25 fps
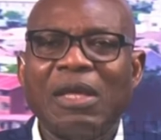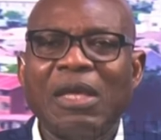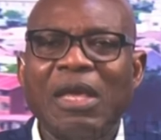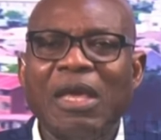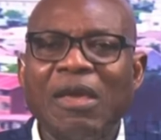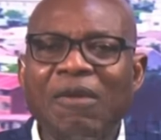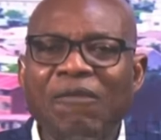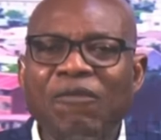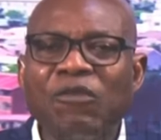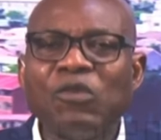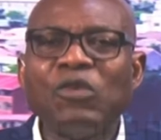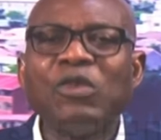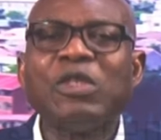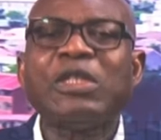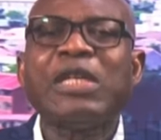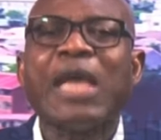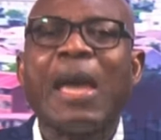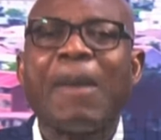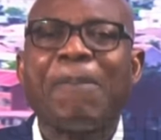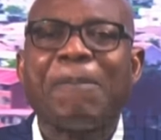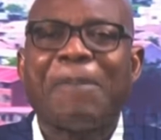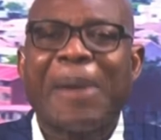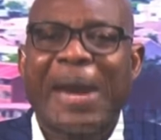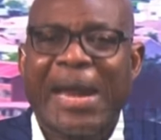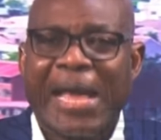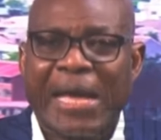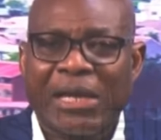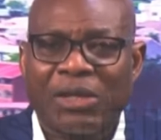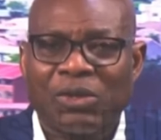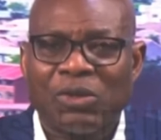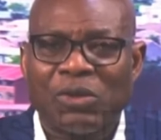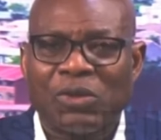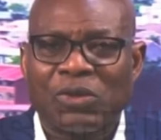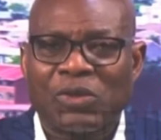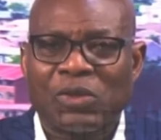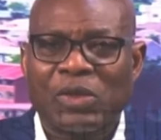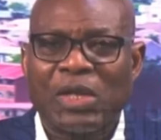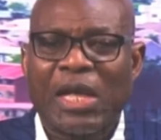even the
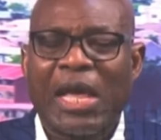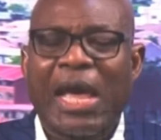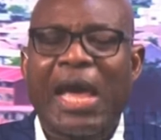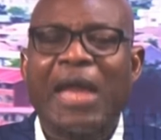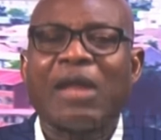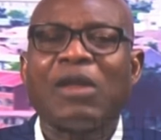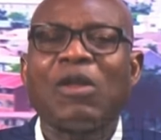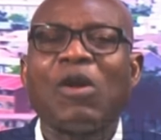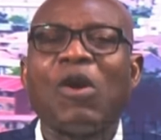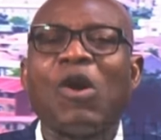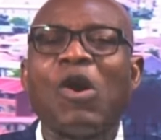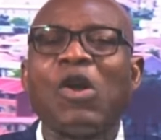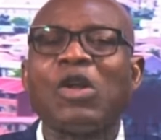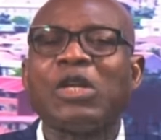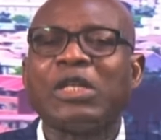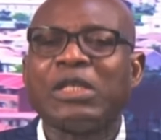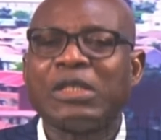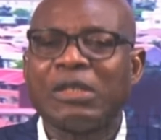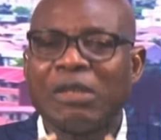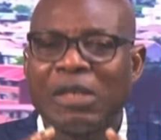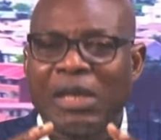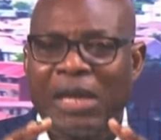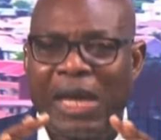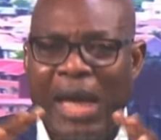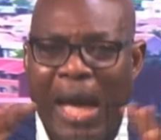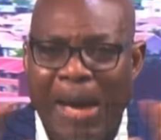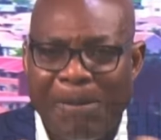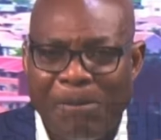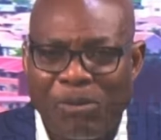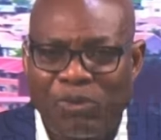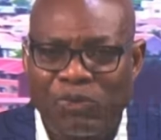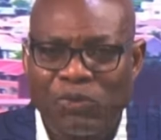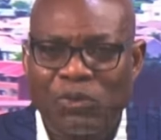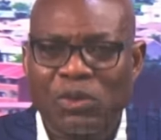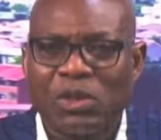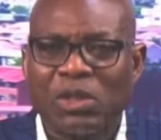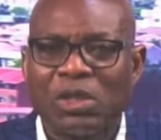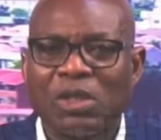apparatus and all the
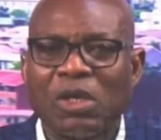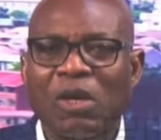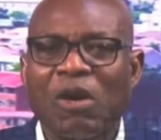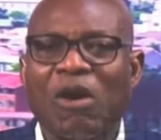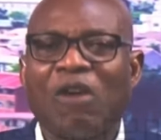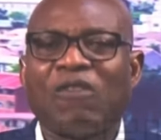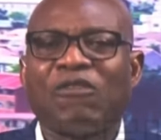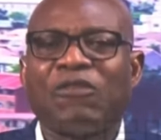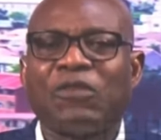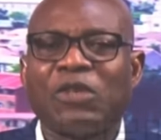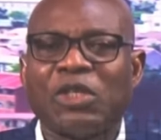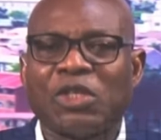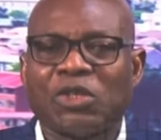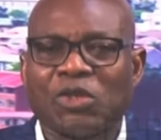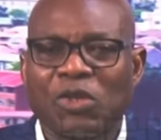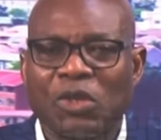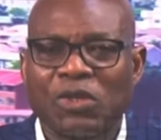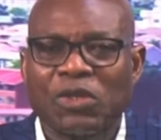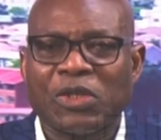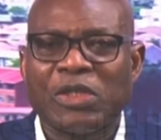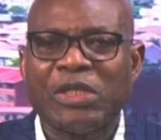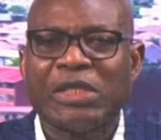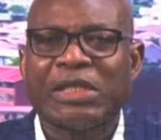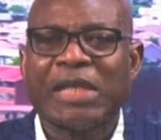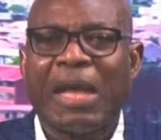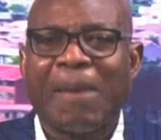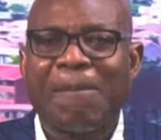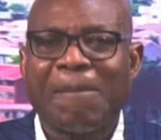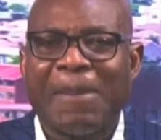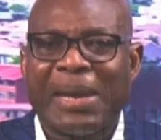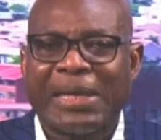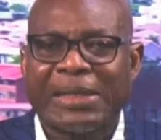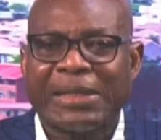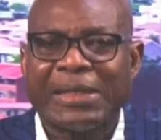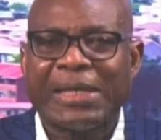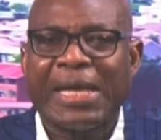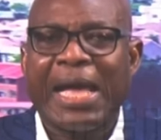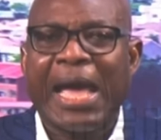gamut of resources and
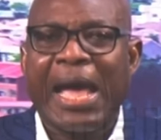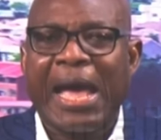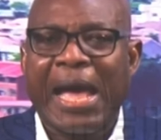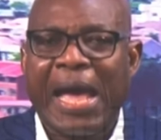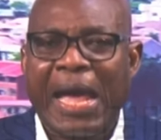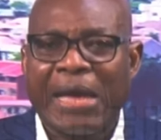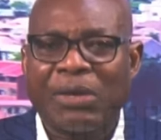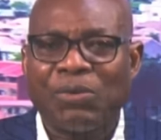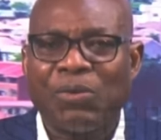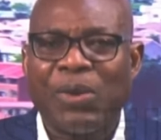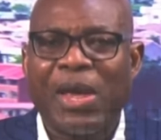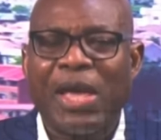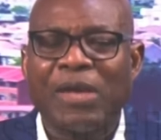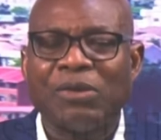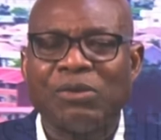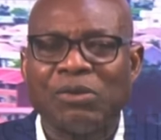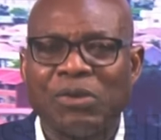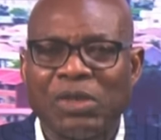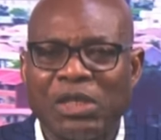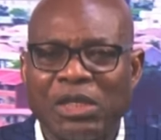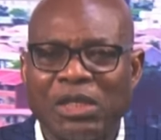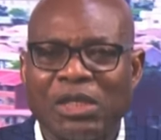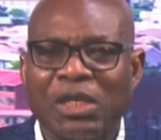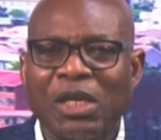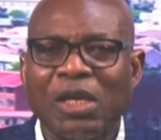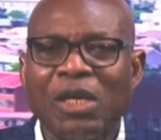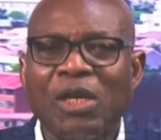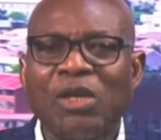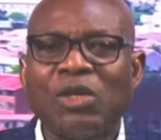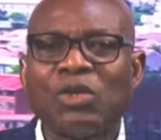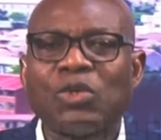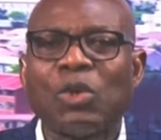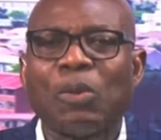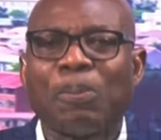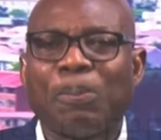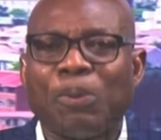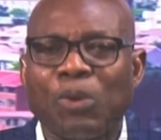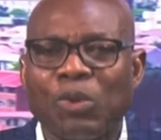material and hardware you need
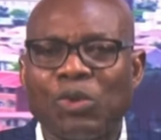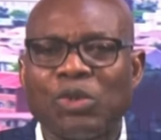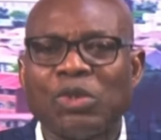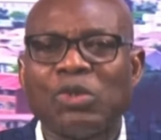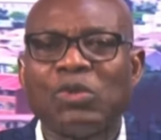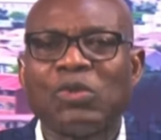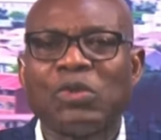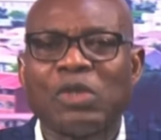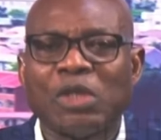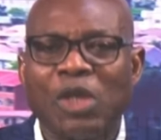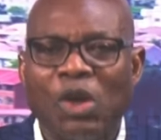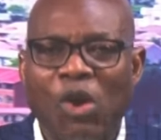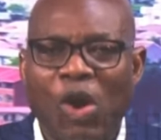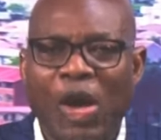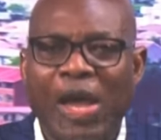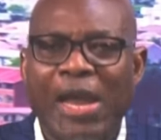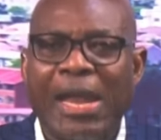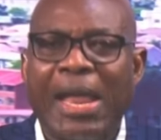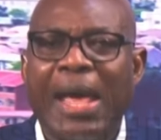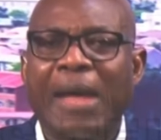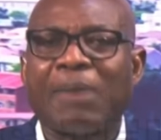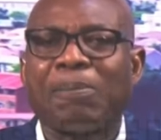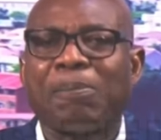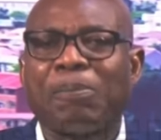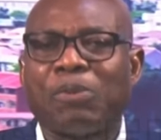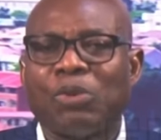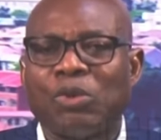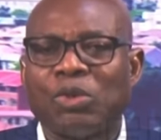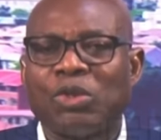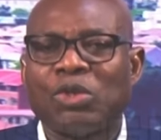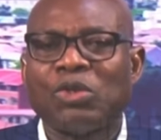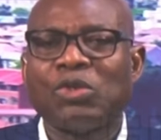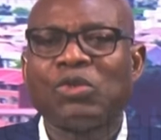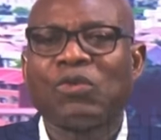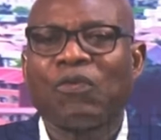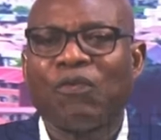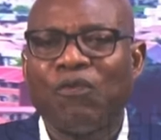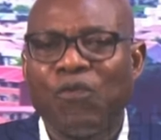to produce the oil and
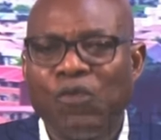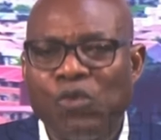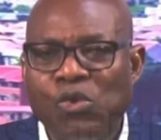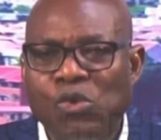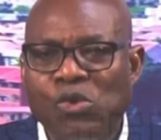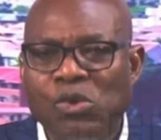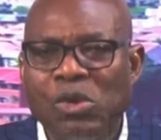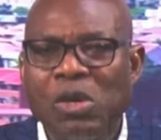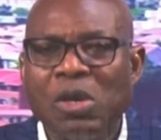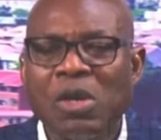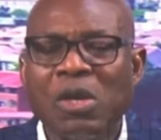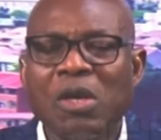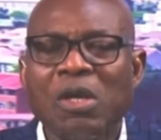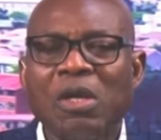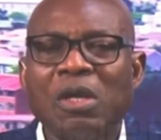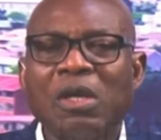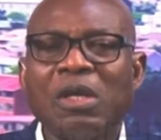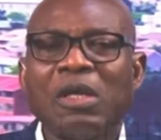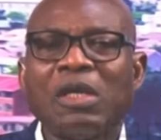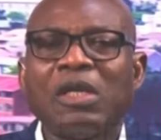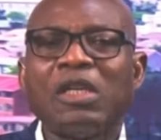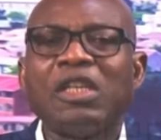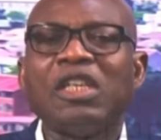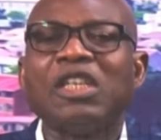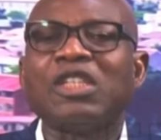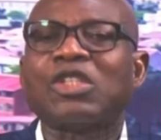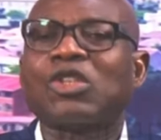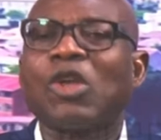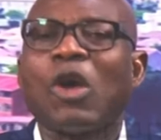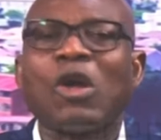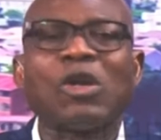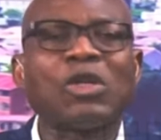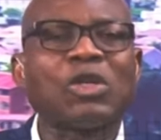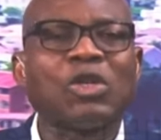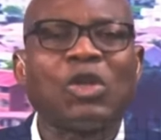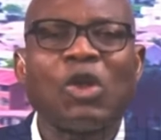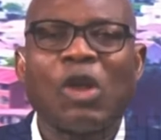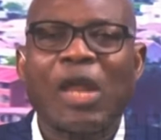produce food, is
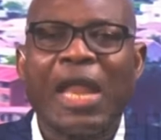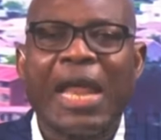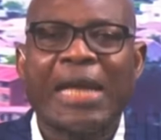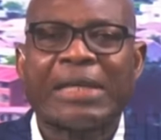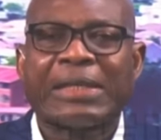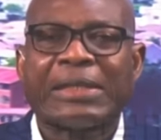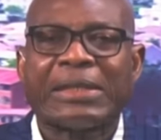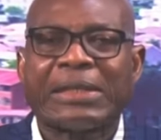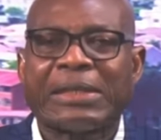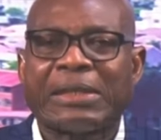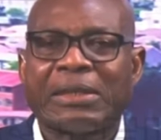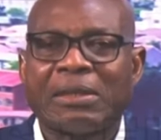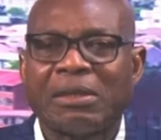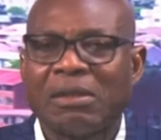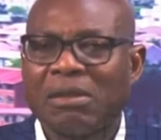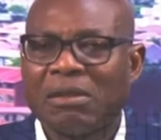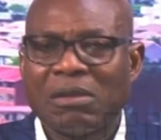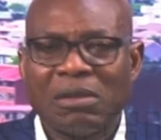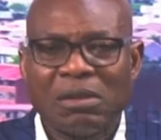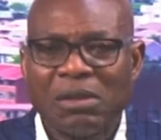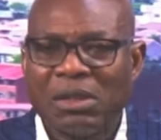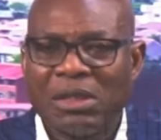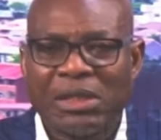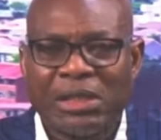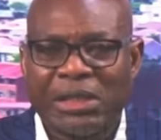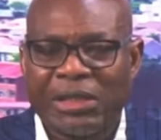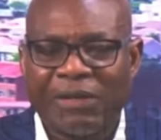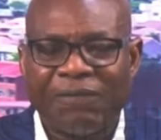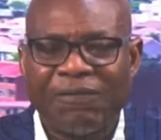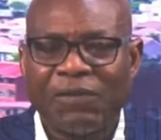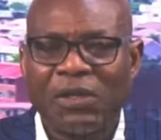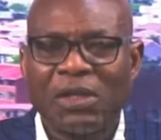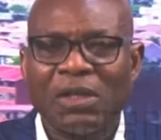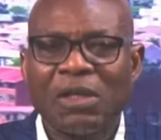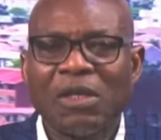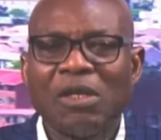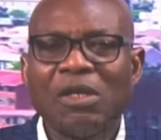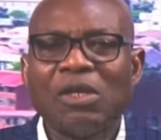all dollar
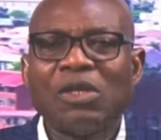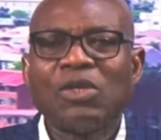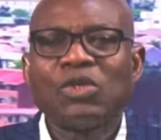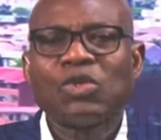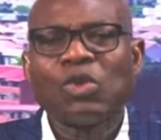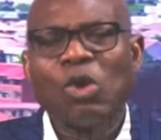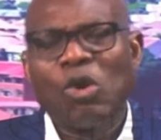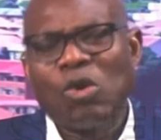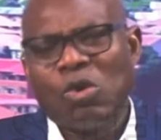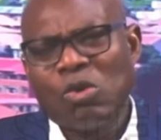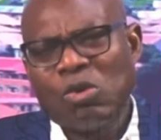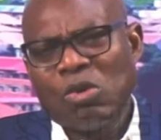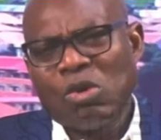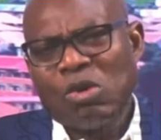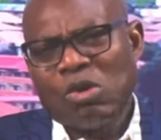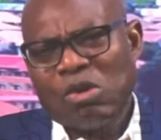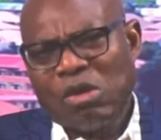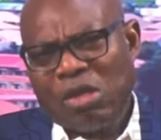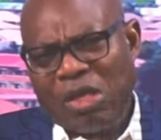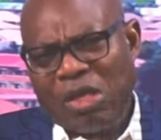driven. So